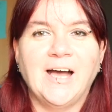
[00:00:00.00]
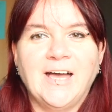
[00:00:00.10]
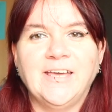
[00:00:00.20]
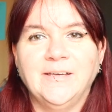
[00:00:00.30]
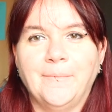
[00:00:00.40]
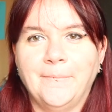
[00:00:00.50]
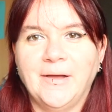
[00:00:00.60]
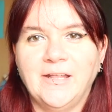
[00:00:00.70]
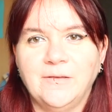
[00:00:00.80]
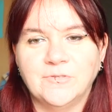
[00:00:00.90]
Hi,
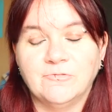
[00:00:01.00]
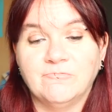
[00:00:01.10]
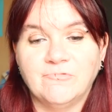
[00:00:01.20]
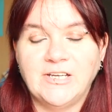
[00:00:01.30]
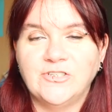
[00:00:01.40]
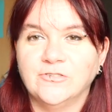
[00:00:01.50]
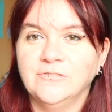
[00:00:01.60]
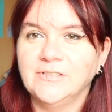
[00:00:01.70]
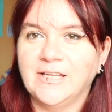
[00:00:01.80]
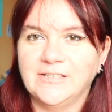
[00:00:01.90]
my name's
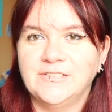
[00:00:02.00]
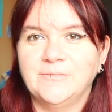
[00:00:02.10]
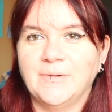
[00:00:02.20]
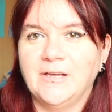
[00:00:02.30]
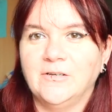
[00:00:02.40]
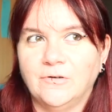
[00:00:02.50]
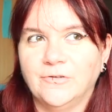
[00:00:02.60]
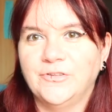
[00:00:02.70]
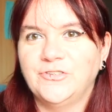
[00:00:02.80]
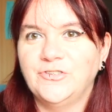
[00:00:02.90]
Rachel and this is my
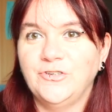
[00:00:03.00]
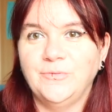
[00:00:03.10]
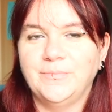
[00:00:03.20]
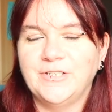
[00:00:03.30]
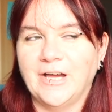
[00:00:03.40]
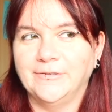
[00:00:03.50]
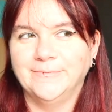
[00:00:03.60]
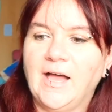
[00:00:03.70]
AuthorTube channel.